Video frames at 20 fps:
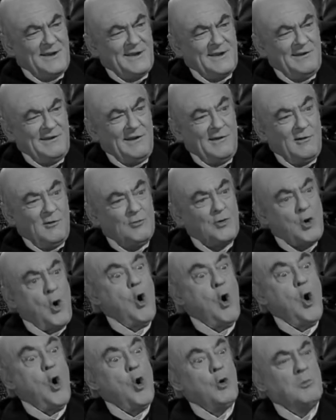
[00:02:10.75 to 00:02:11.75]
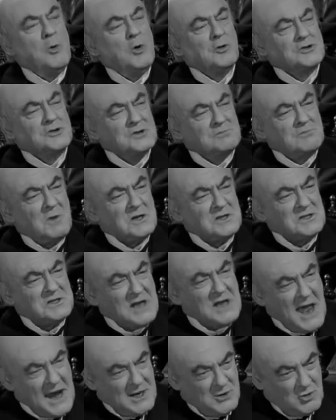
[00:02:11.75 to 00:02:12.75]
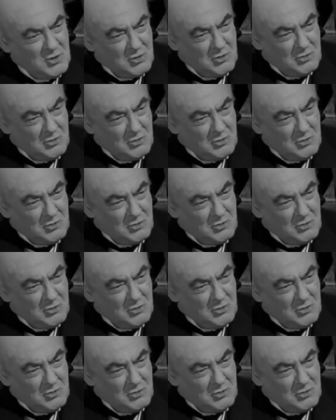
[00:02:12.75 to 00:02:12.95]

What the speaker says: and loan almost as much as I do.